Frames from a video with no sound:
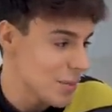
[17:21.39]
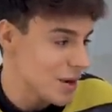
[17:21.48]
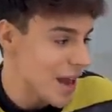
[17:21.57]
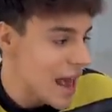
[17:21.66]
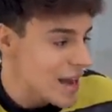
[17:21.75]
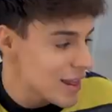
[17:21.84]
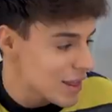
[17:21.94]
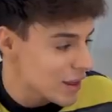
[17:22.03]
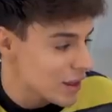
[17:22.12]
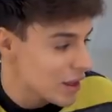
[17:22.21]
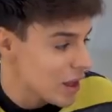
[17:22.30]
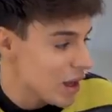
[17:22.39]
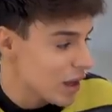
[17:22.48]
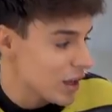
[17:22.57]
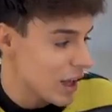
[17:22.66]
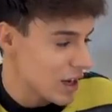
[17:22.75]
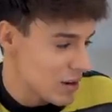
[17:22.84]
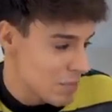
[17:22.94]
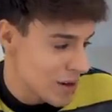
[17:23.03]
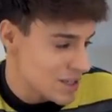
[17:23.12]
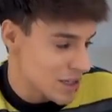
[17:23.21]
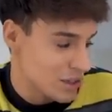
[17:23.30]
I mean, anything can
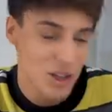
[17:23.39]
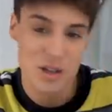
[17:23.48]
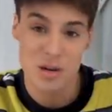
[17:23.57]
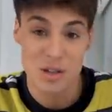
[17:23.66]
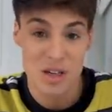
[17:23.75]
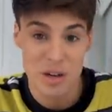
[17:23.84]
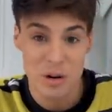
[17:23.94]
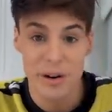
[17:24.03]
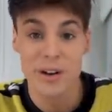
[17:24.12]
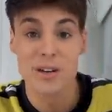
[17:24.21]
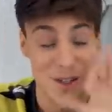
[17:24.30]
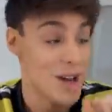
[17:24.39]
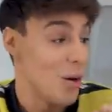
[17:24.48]
basically juice an orange.